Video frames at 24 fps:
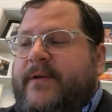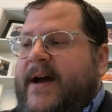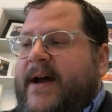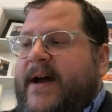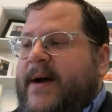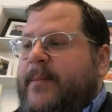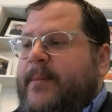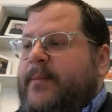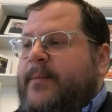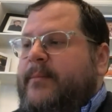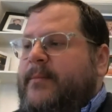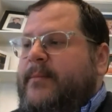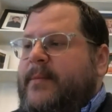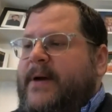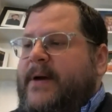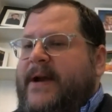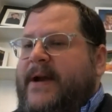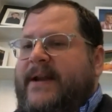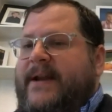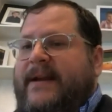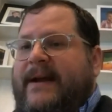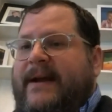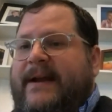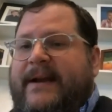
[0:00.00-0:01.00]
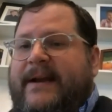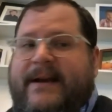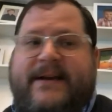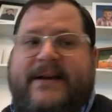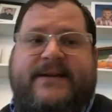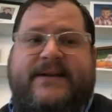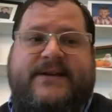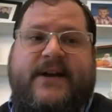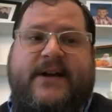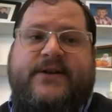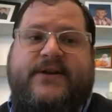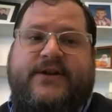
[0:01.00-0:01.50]
them in
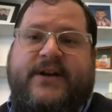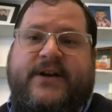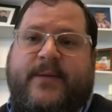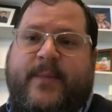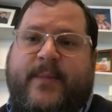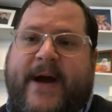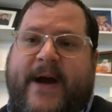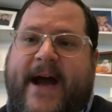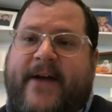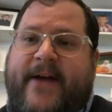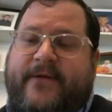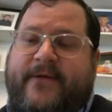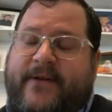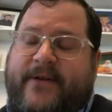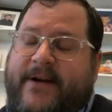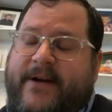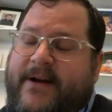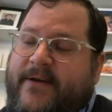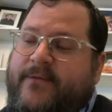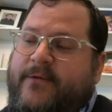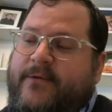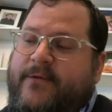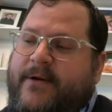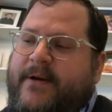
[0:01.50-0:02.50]
such a capacity.